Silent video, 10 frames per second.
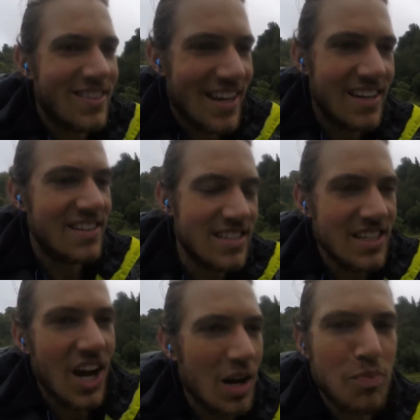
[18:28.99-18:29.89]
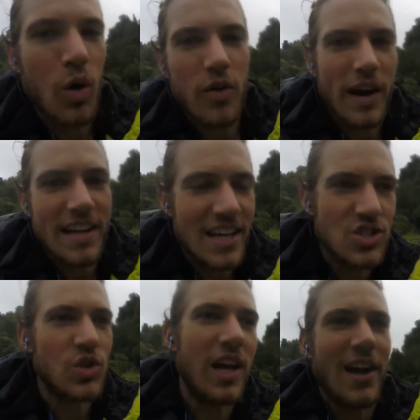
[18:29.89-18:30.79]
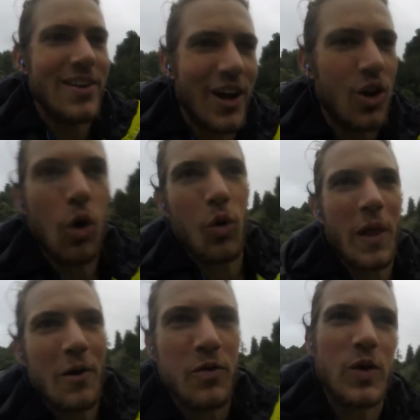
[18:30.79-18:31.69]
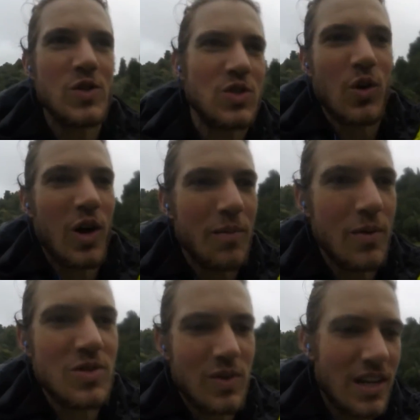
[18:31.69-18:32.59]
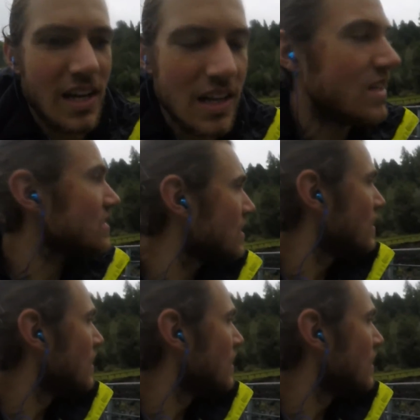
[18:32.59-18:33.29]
It did not pour rain yesterday. I did not hold out for a storm. It was ridiculous.